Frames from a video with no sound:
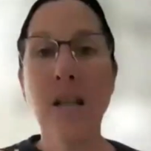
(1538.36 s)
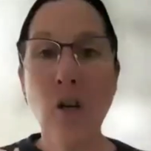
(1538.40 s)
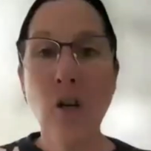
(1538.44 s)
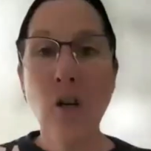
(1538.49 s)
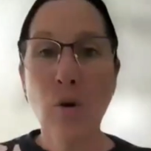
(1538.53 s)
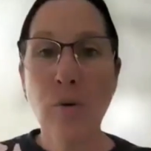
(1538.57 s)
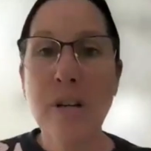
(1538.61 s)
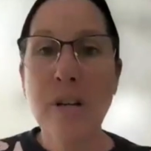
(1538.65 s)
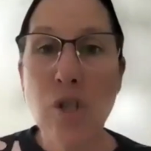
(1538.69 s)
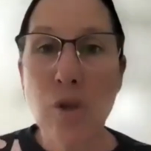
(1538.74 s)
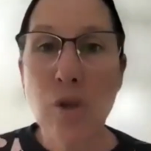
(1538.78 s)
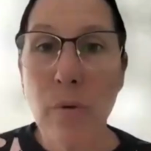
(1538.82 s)

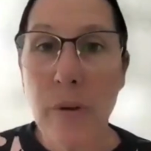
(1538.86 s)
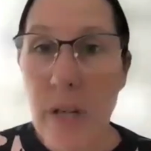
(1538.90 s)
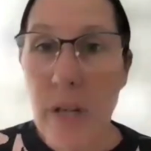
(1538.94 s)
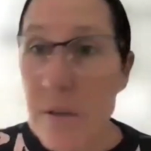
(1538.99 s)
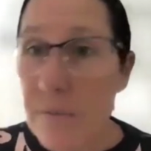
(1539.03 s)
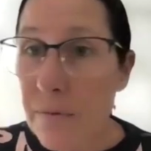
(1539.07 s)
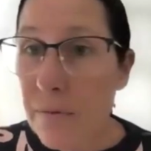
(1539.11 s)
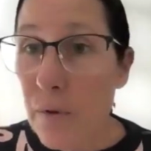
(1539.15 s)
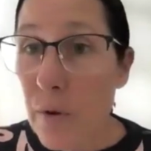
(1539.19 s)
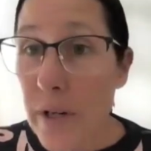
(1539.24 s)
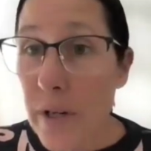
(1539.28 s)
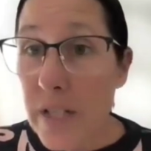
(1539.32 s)
increase your
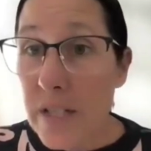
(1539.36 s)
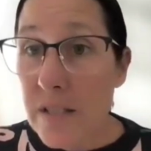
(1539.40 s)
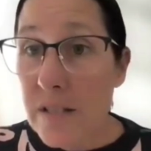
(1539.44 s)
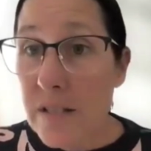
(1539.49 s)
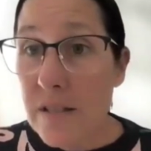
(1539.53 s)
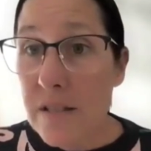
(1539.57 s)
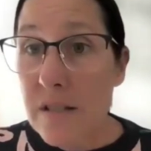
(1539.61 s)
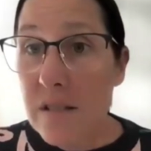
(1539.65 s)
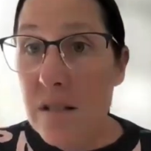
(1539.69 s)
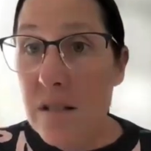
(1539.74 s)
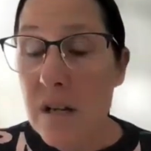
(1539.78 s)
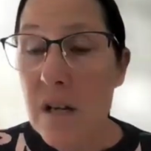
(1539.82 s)

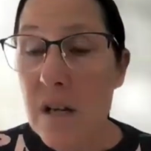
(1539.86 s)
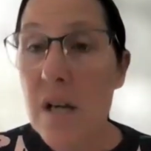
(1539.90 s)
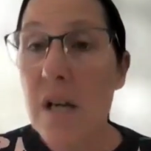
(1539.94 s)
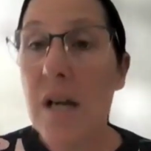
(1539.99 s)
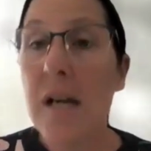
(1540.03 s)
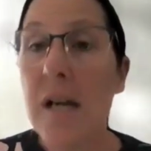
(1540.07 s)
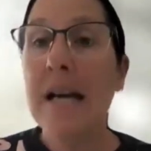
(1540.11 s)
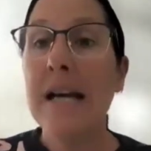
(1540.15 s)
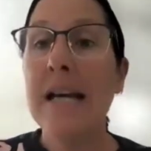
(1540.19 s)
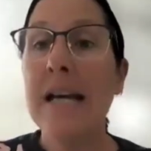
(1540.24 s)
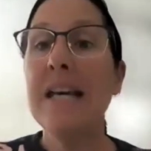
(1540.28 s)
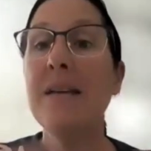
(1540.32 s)
influence.
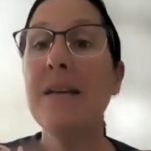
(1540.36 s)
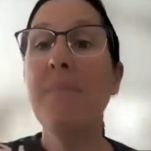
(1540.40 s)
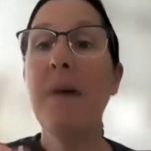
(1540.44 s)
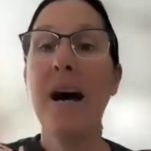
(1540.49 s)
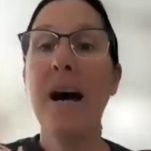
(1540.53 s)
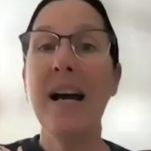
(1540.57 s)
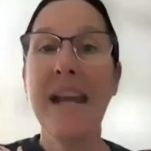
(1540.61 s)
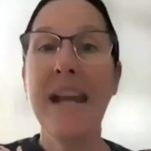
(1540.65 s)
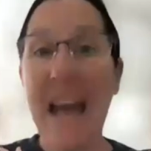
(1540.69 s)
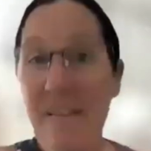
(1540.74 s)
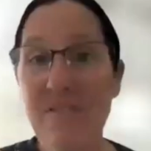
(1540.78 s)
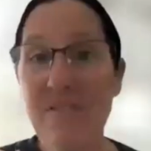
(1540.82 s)
He
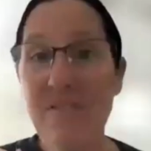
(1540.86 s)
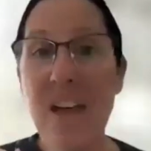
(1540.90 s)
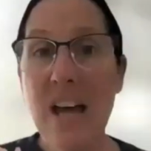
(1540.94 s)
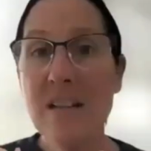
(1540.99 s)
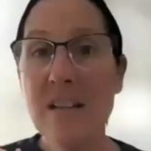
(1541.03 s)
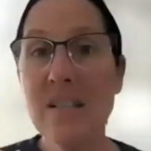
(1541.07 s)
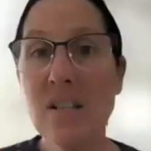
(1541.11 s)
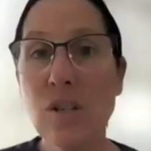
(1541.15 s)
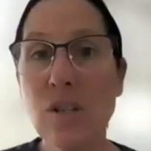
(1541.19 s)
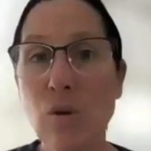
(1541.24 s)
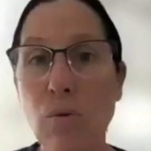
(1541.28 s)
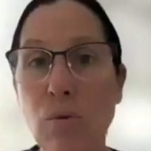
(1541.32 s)
might have that as a